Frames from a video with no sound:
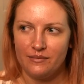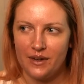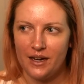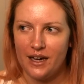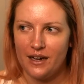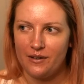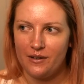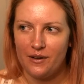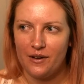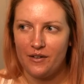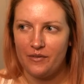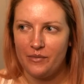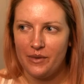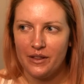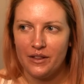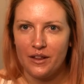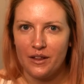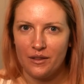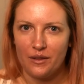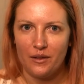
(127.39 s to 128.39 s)
I don't know, I've
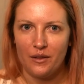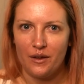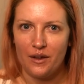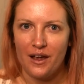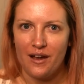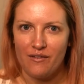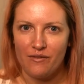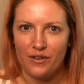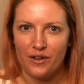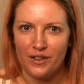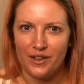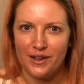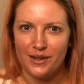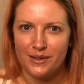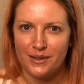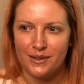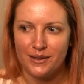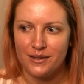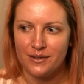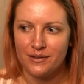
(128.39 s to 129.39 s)
been on the lookout for
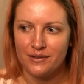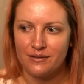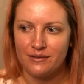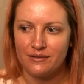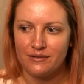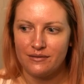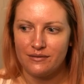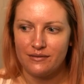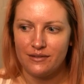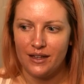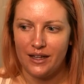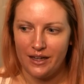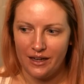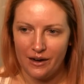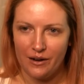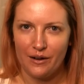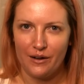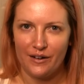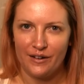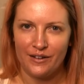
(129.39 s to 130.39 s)
this
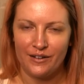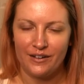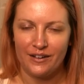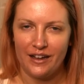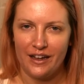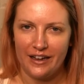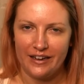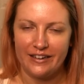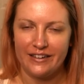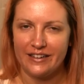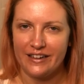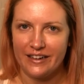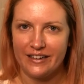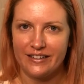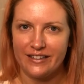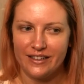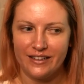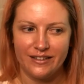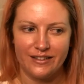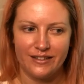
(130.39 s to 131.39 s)
here and in
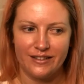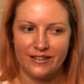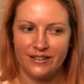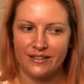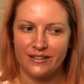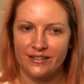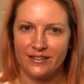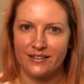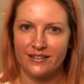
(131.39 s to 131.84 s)
Texas,